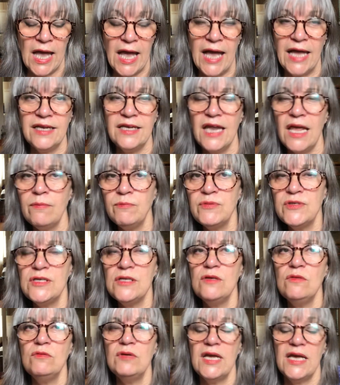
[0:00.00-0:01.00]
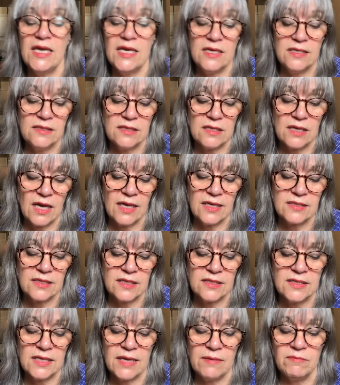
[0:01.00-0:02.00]
And Neptune is, as I
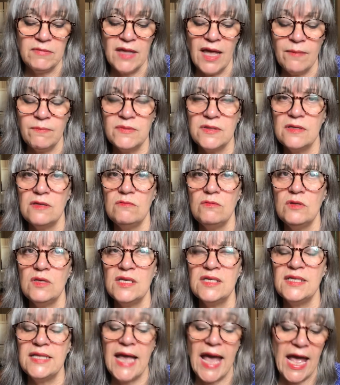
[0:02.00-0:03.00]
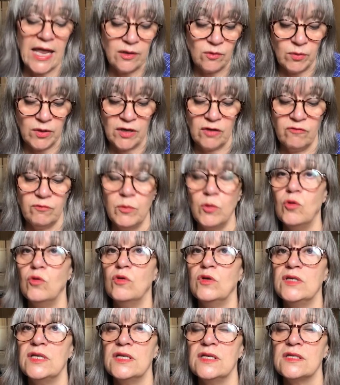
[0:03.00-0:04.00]
said, Neptune is the enemy of
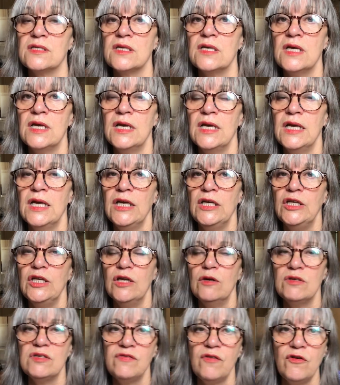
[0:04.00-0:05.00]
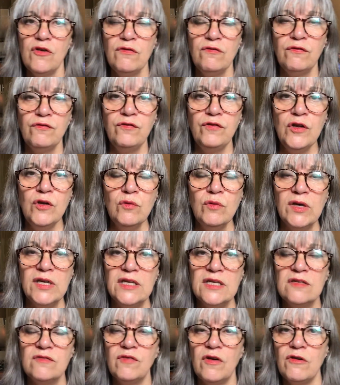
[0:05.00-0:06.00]
borders. It's very fluid,
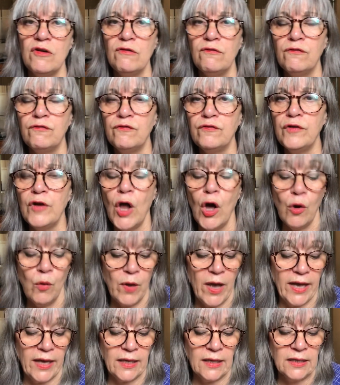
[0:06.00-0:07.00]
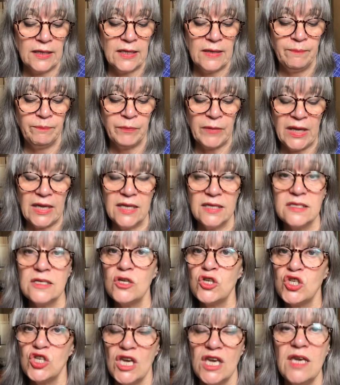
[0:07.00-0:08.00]
it's very flowing. It's a
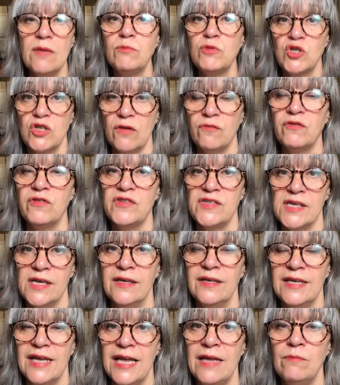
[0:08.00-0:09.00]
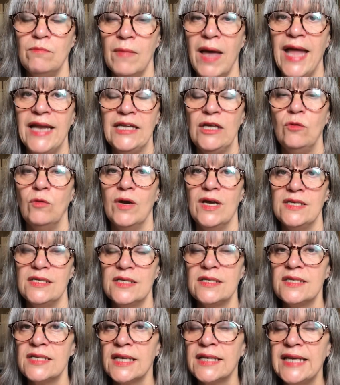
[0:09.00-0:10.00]
shapeshifter in many ways.
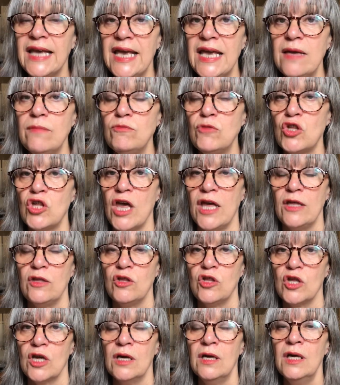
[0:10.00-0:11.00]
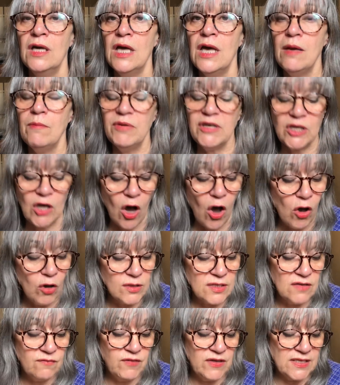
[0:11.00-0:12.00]
It's a game changer
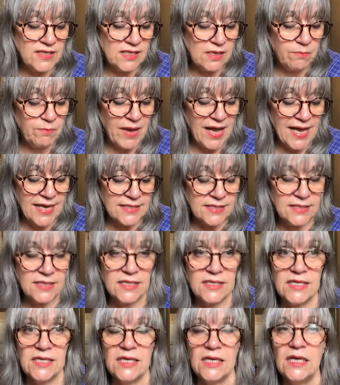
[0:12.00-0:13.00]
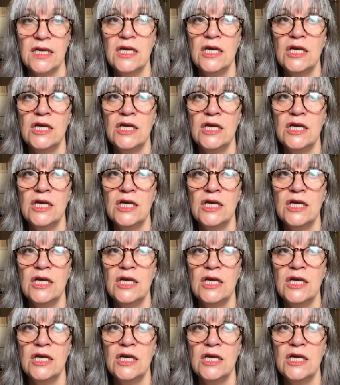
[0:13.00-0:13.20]
because of its capacity